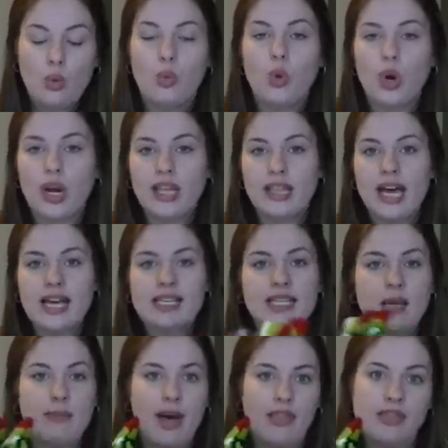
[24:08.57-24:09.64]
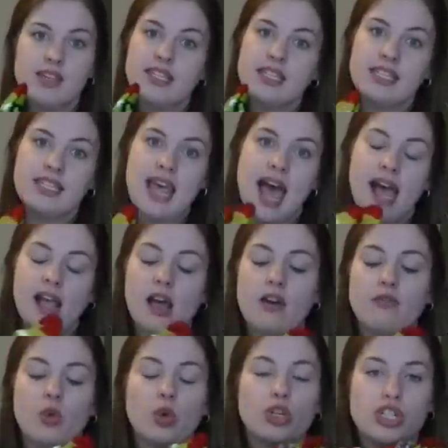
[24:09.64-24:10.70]
worry less about this stack
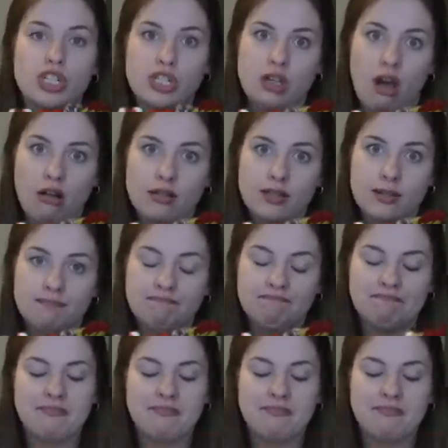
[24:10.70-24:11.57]
of gorgeous socks.